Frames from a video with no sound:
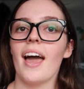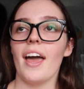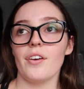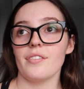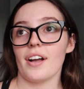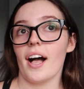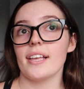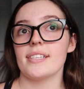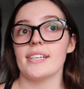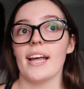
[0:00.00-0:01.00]
and
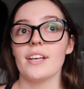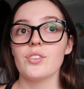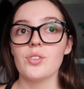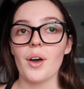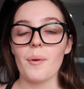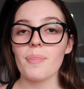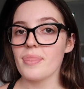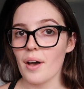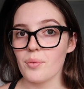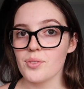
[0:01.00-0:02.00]
overcast today, so
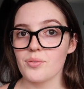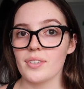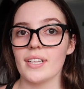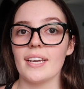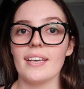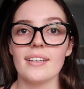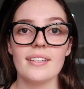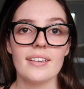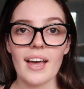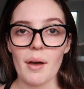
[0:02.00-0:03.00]
that wasn't really
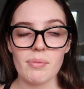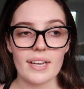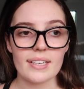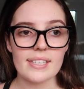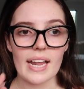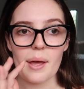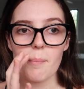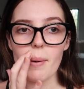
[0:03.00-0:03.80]
happening today.